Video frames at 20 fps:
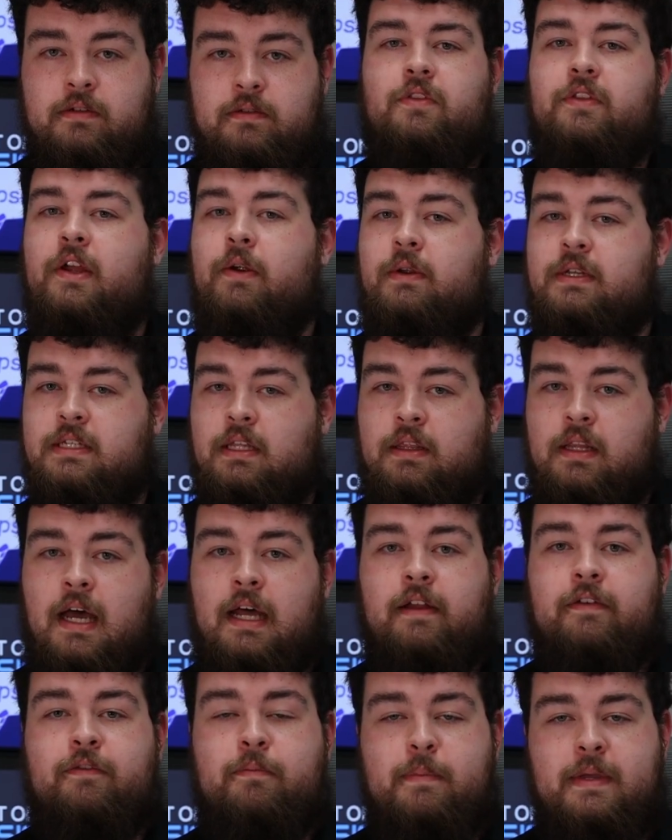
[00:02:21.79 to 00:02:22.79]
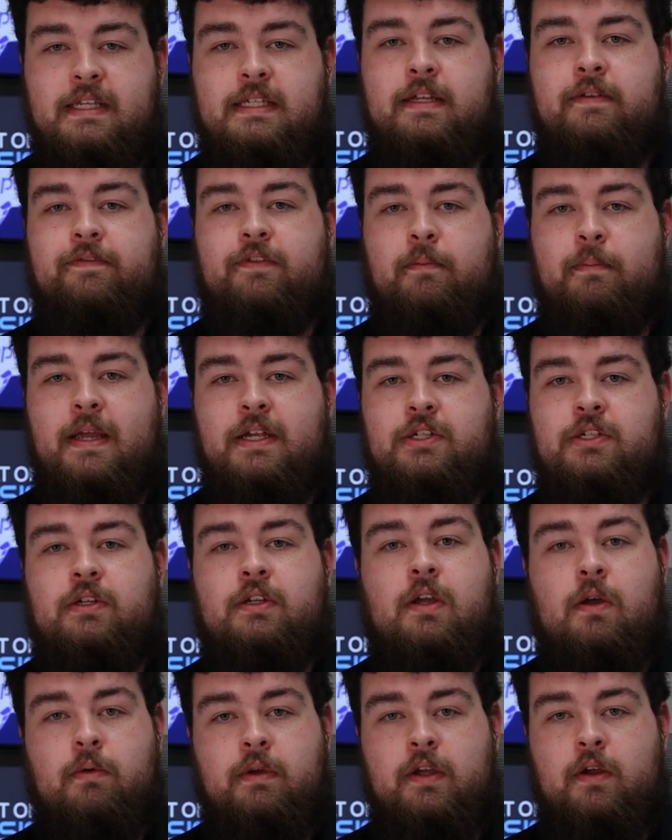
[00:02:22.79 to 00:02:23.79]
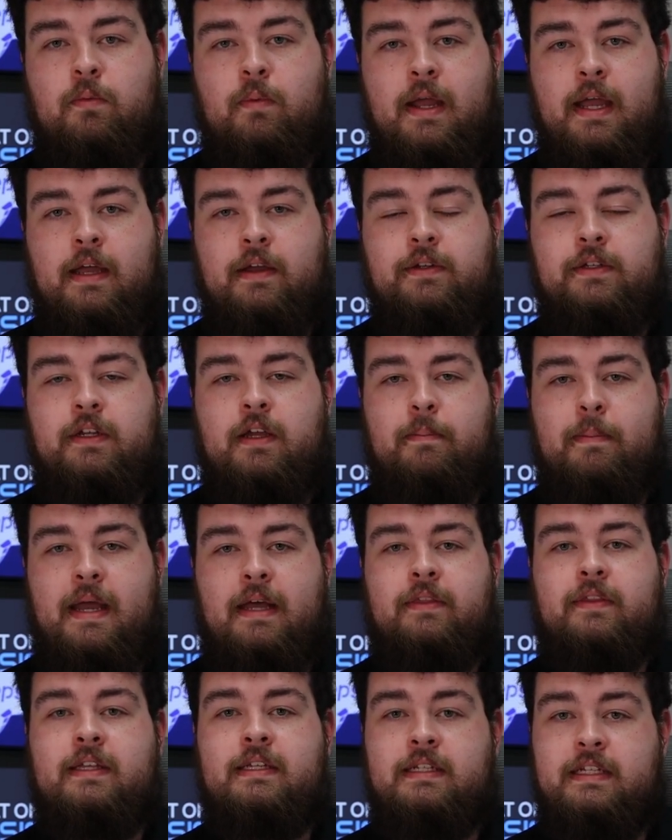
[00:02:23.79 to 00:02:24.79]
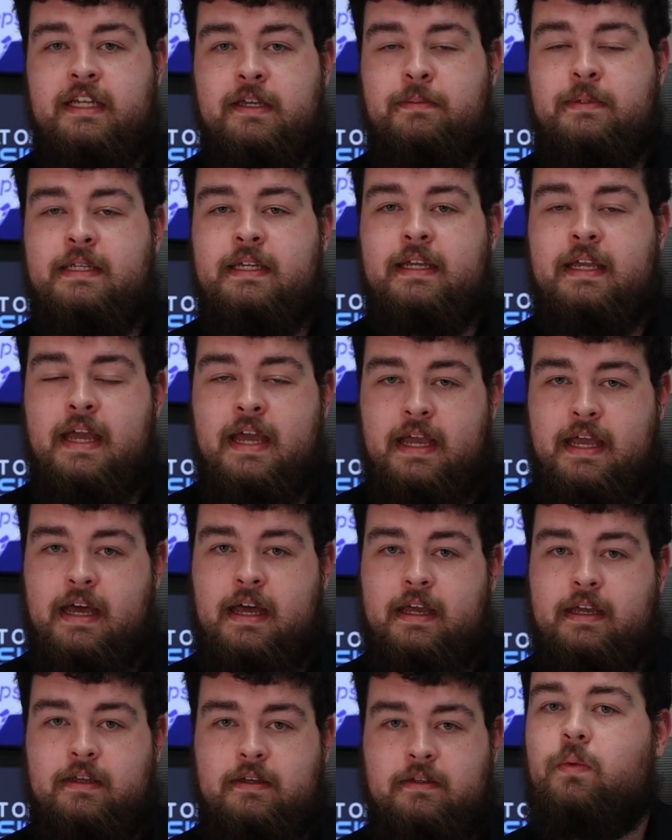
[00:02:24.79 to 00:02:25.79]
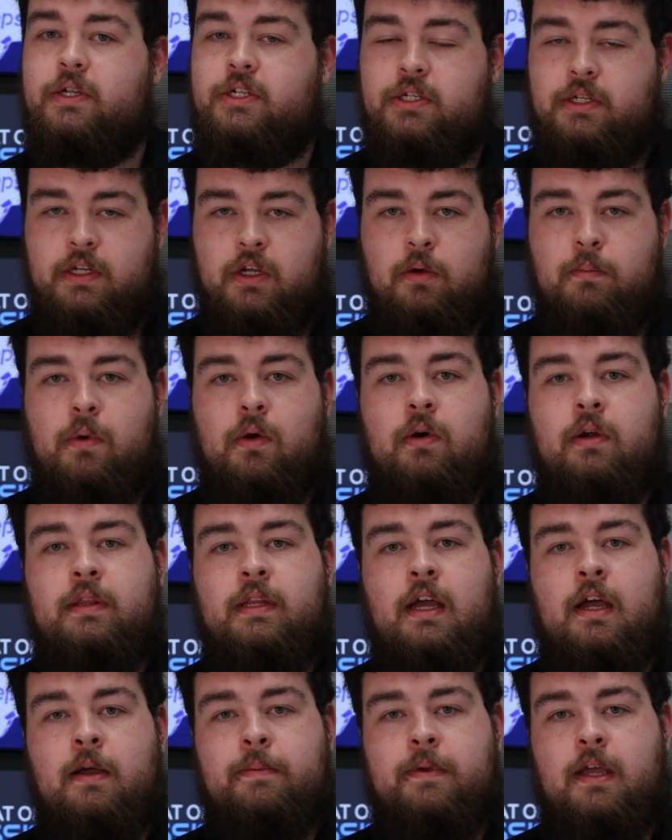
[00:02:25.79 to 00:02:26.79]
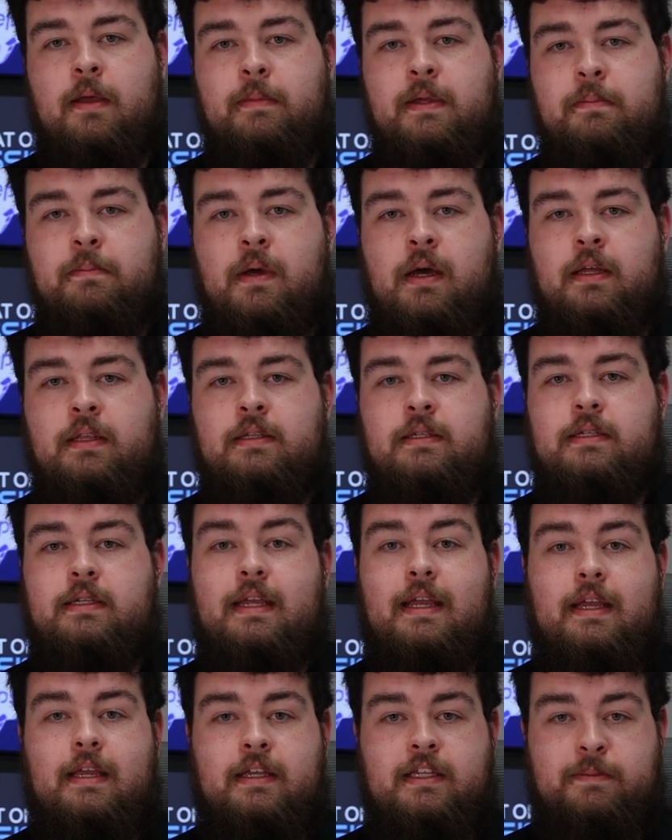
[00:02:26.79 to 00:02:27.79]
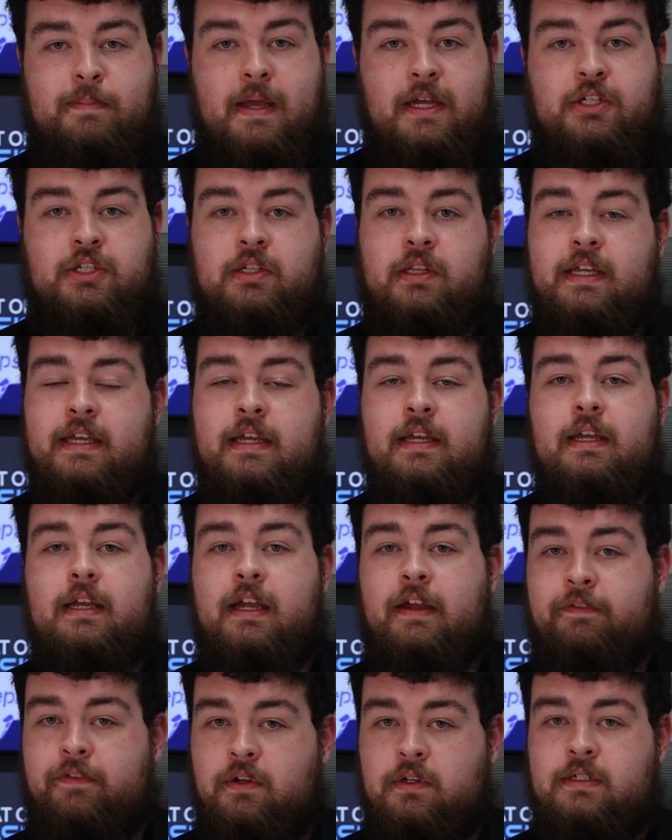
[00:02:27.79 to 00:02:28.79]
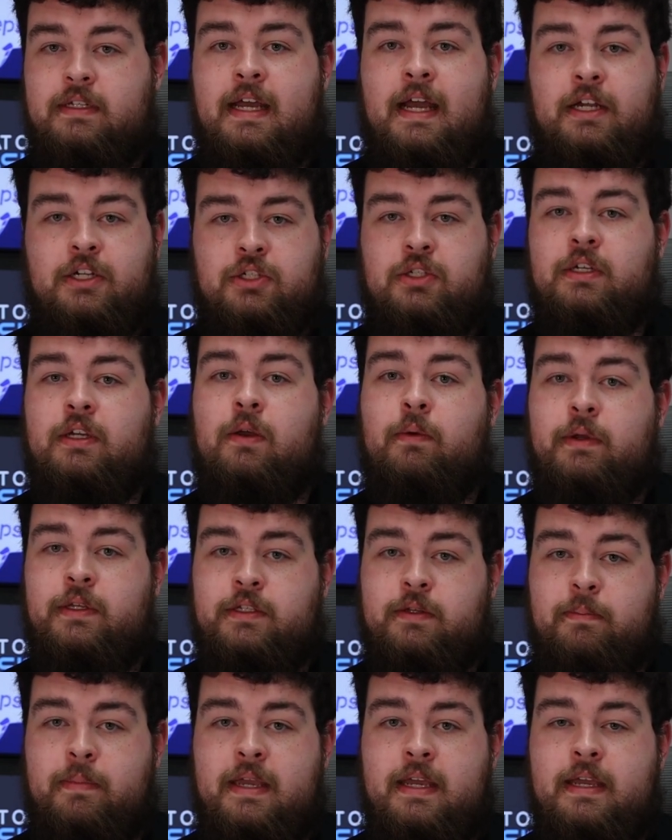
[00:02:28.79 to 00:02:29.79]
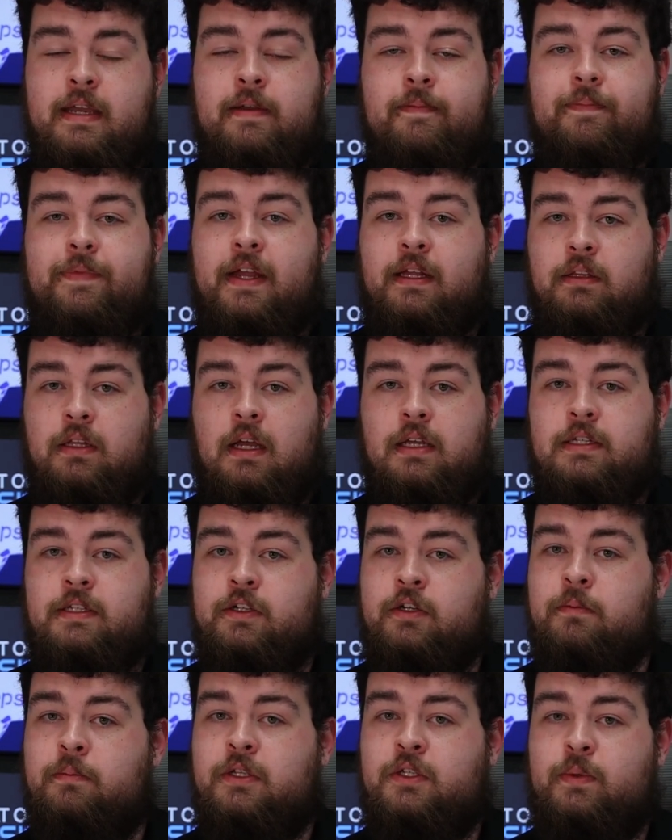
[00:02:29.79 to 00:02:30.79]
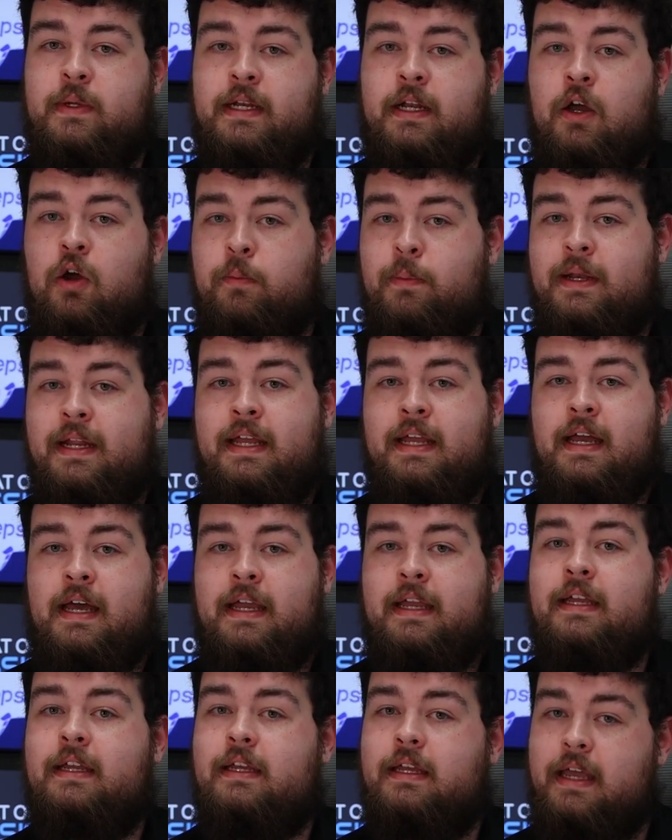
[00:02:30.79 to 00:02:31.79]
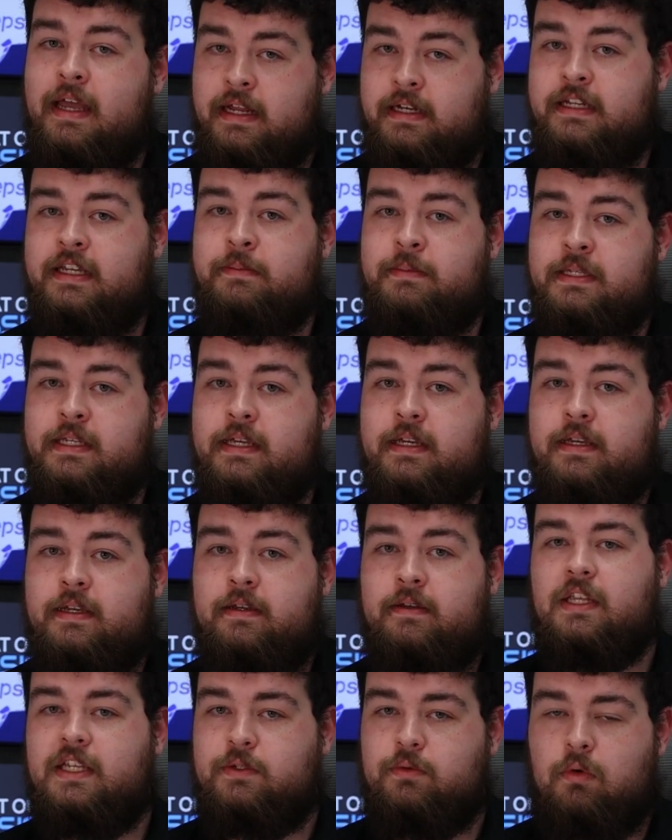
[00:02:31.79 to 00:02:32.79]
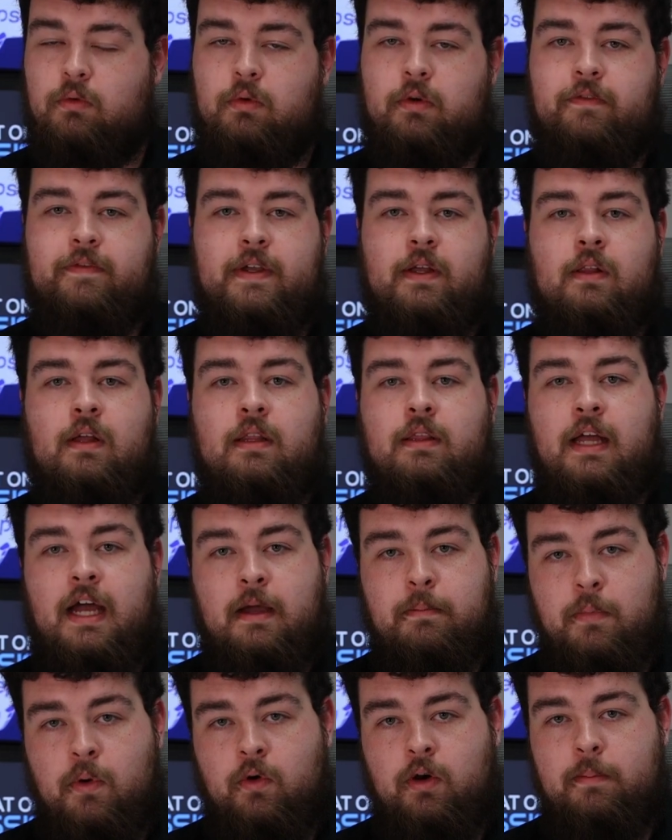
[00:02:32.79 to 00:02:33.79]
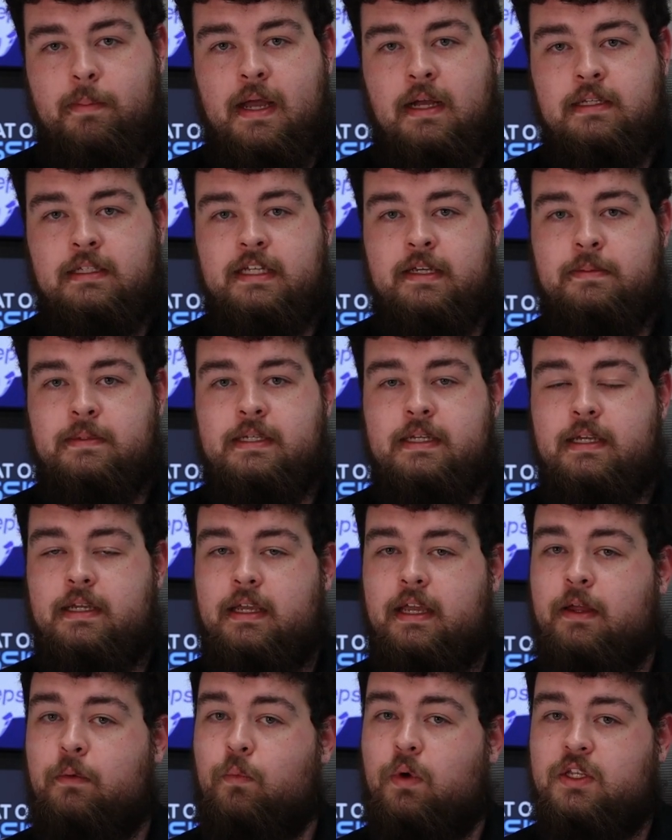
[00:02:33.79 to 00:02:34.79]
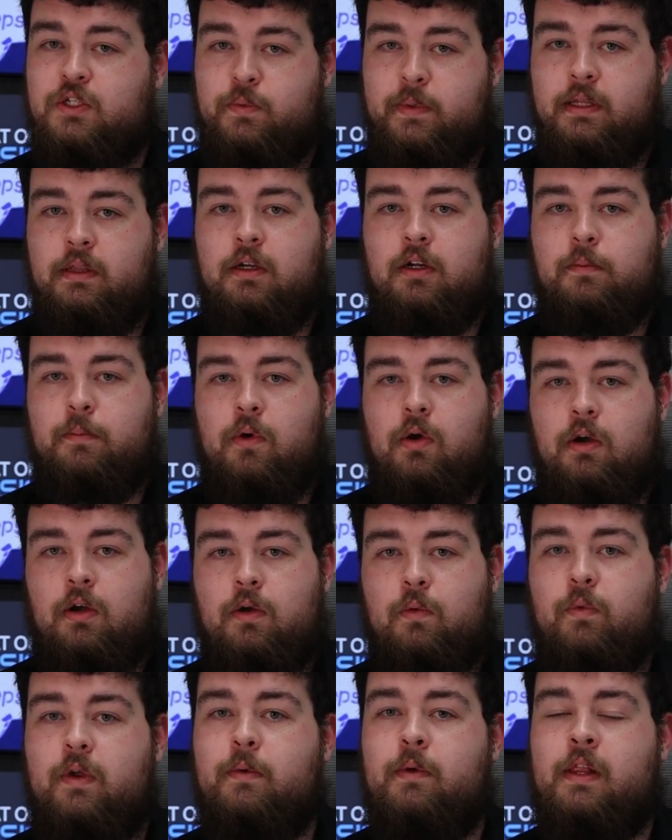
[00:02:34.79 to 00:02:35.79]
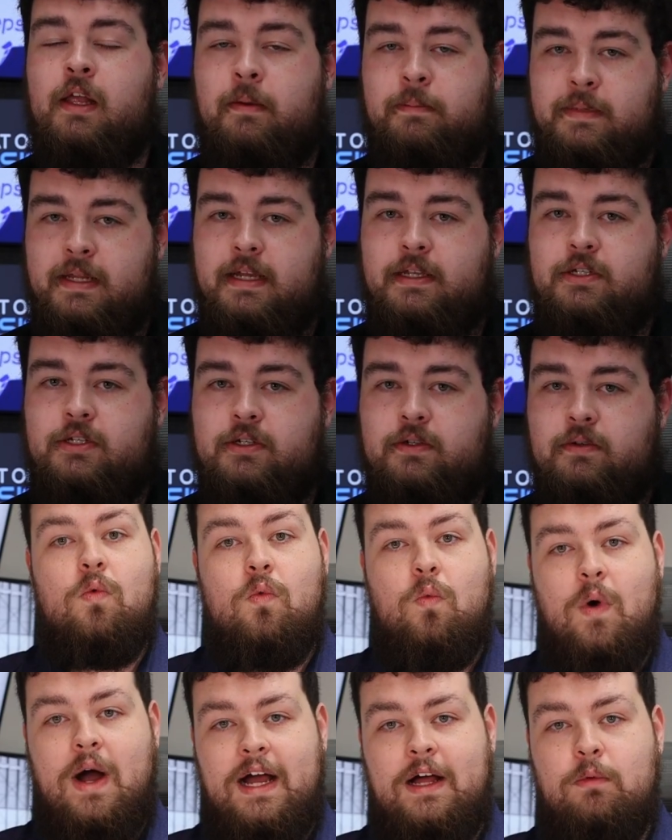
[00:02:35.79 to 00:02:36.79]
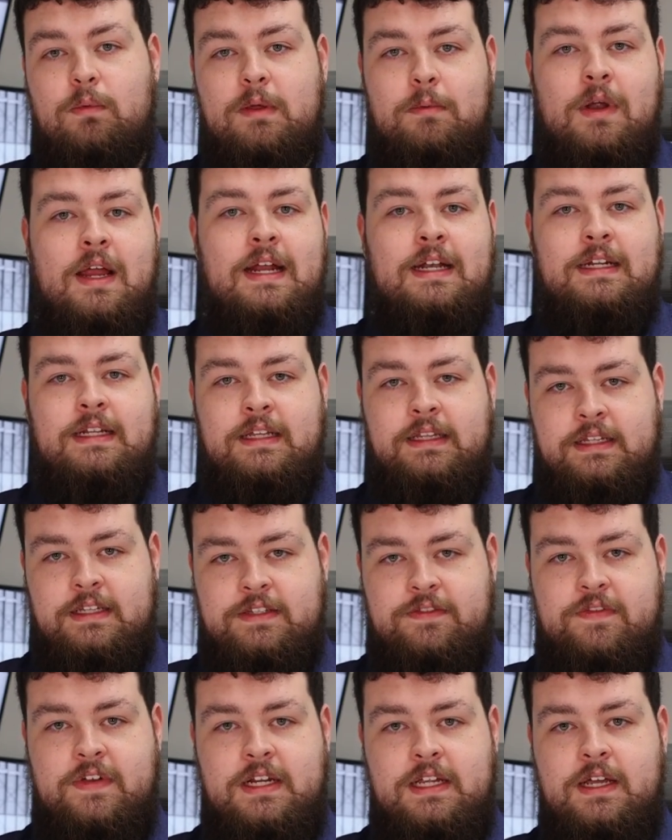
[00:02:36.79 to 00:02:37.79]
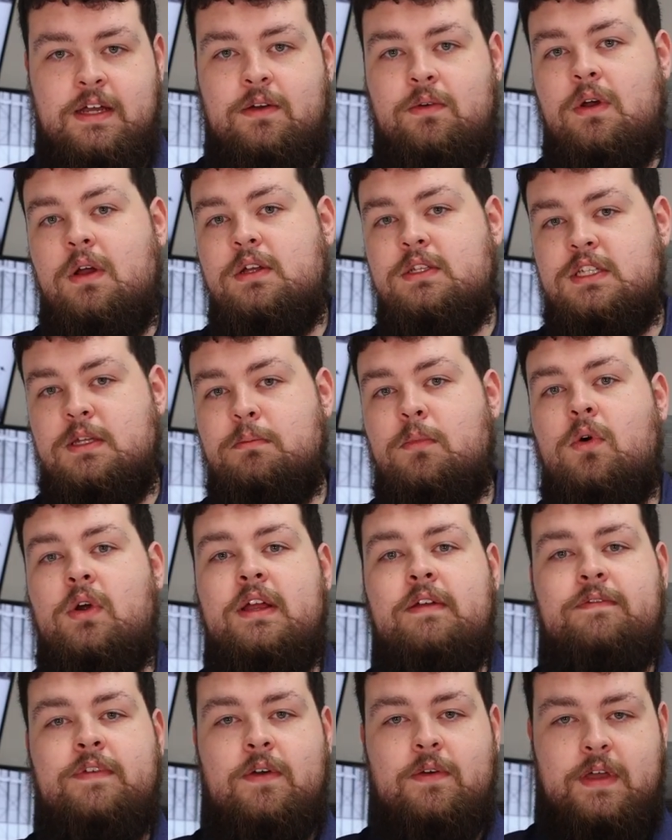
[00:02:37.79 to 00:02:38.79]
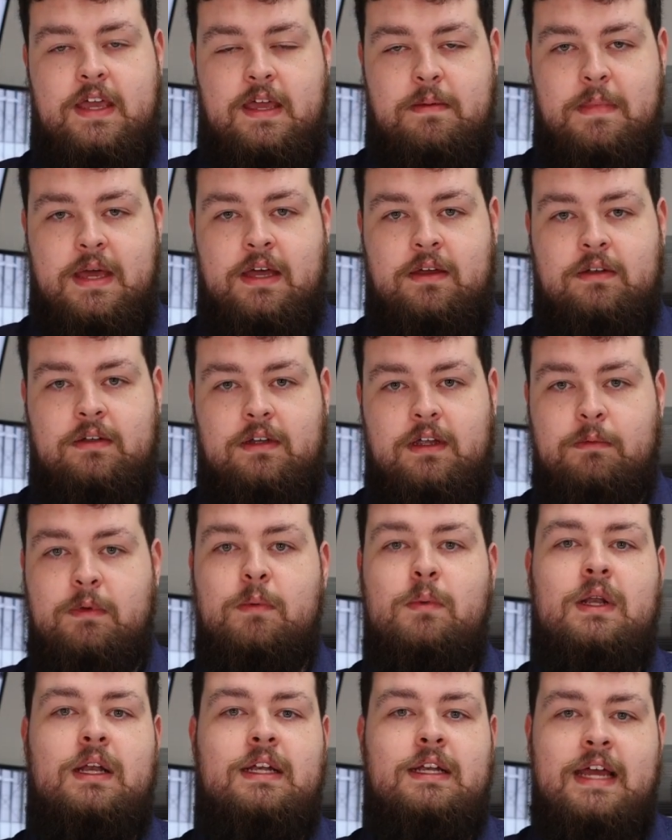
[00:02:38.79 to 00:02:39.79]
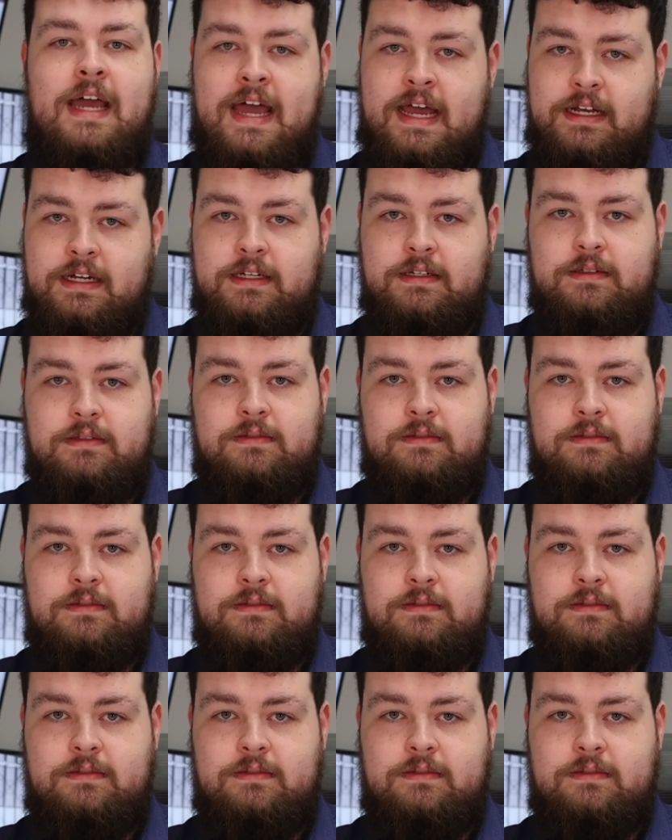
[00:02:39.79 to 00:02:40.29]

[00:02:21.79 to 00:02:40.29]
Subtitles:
There is a lot of misinformation going around about this DeepSeek AI. We should know more in the upcoming months, especially if there's actually going to be a lawsuit between OpenAI and DeepSeek. This will reveal a lot more about DeepSeek, and once we learn more, we will update you. While we were editing this video, some more info came out and we wanted to add it.